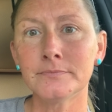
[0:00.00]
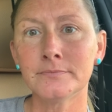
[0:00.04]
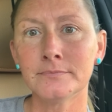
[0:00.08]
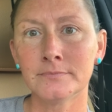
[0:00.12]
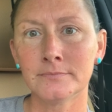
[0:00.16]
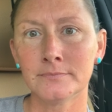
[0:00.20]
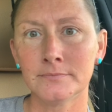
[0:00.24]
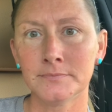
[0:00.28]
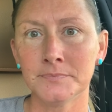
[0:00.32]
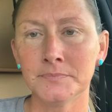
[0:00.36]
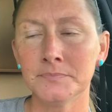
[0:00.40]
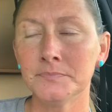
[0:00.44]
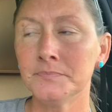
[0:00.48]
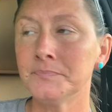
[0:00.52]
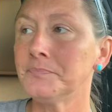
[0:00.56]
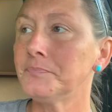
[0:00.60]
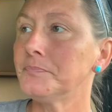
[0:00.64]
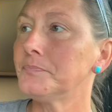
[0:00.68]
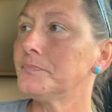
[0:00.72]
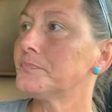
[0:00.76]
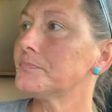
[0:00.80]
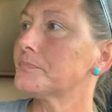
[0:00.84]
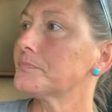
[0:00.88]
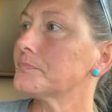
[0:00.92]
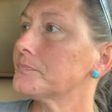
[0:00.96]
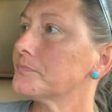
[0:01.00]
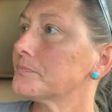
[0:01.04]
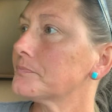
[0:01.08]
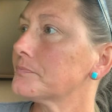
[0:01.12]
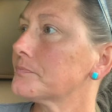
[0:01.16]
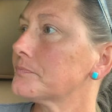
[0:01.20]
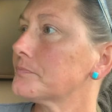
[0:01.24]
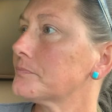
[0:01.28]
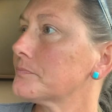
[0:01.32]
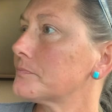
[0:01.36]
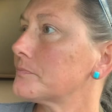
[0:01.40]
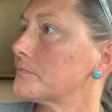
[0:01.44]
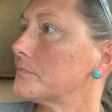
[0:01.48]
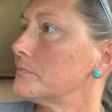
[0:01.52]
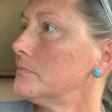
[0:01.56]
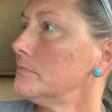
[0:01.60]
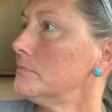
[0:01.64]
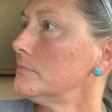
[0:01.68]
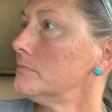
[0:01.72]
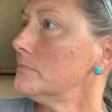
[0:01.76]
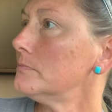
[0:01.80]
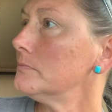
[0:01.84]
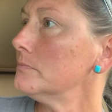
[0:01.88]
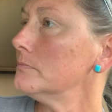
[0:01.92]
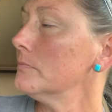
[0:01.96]

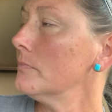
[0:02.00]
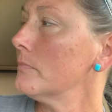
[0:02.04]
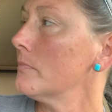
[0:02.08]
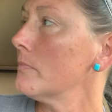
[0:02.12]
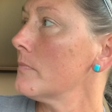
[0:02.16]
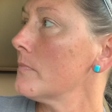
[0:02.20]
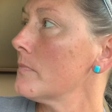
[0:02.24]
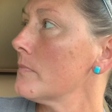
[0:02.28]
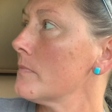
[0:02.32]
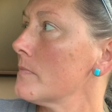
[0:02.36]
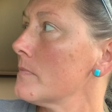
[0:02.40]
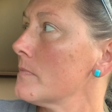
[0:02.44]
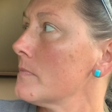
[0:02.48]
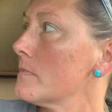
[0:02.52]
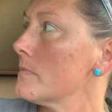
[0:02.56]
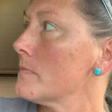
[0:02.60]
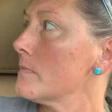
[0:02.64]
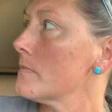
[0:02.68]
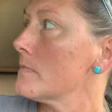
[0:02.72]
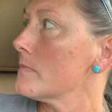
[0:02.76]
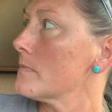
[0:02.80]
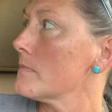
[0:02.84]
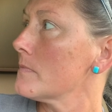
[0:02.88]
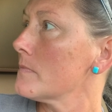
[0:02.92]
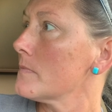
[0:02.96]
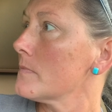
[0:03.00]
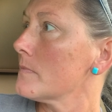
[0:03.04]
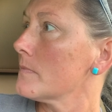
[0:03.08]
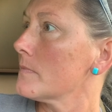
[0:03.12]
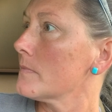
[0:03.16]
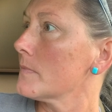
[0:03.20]
(silence)